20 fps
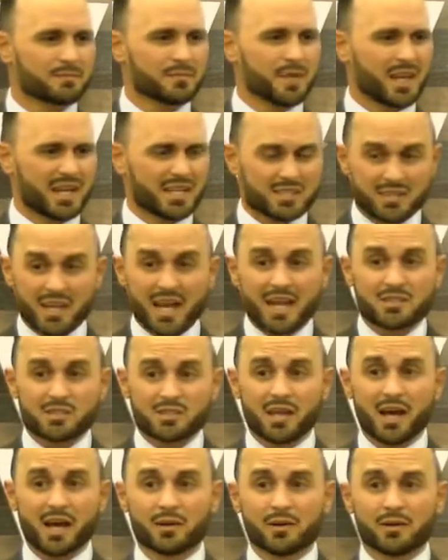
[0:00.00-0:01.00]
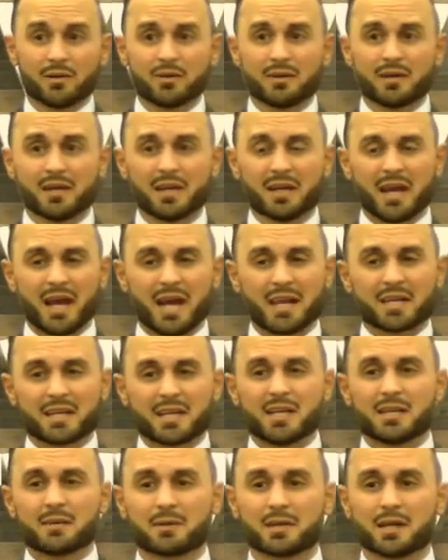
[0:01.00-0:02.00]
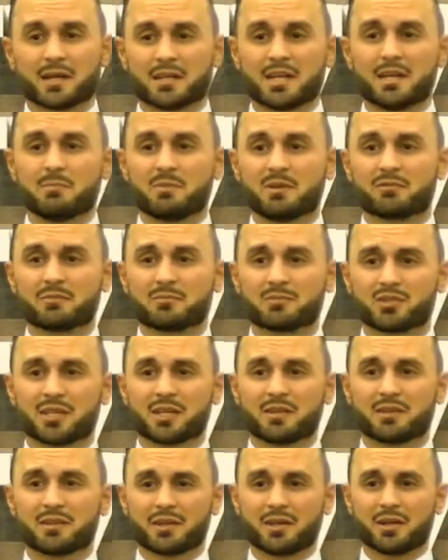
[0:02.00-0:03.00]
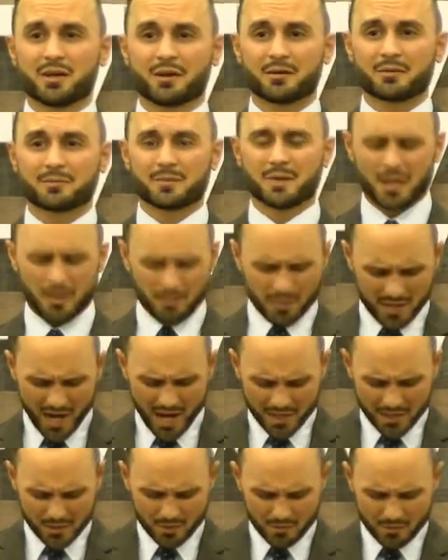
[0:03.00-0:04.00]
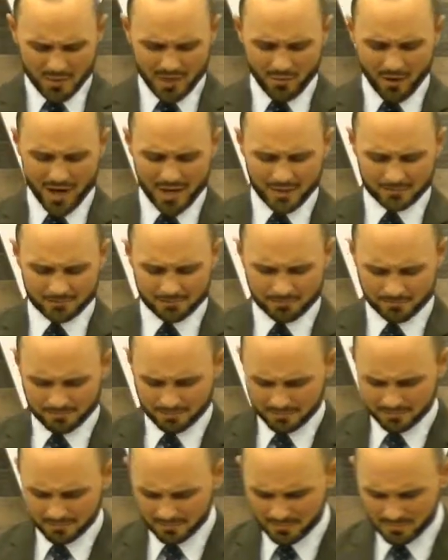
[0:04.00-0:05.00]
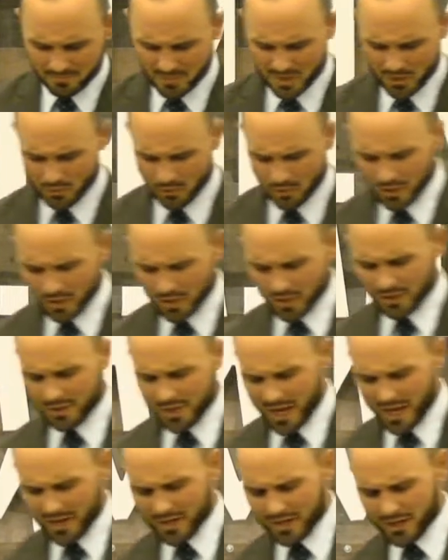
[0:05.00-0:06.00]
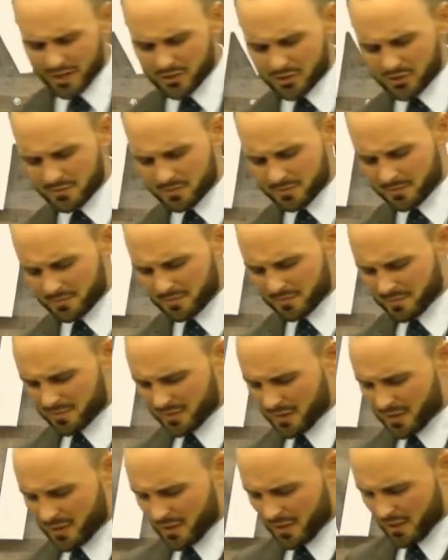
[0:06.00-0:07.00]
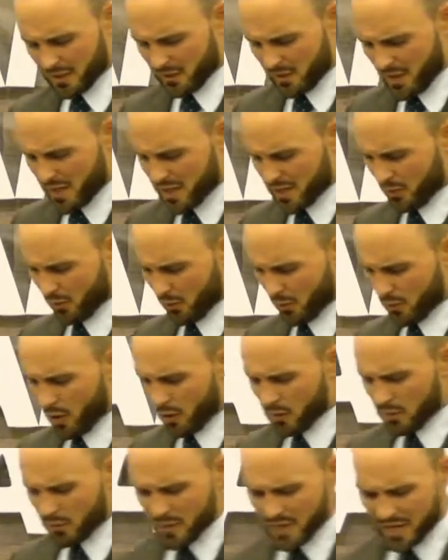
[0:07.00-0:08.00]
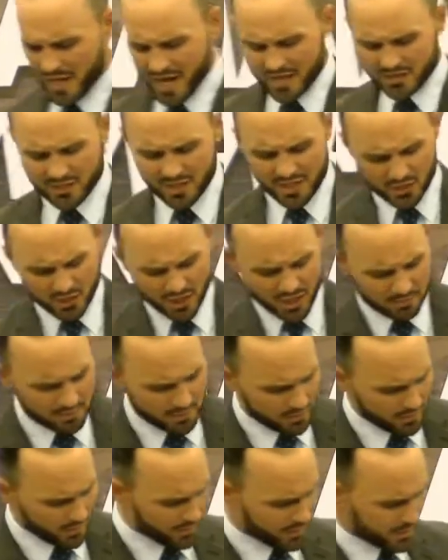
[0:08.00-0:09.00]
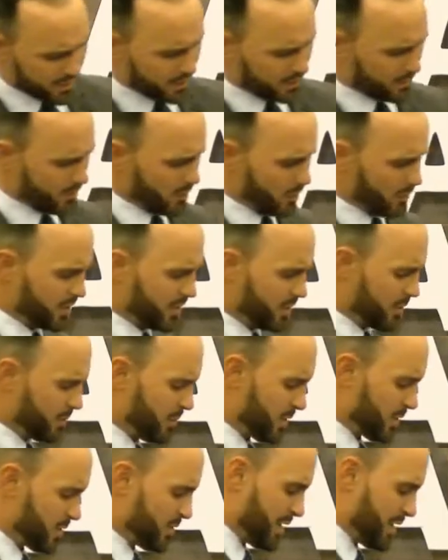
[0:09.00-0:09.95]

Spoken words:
And it's that subtle, and it can keep you from seeing the cure. But not you and me, right? Not us. Thank you, Lord. Go with me to Isaiah chapter 30. We're over there in the book of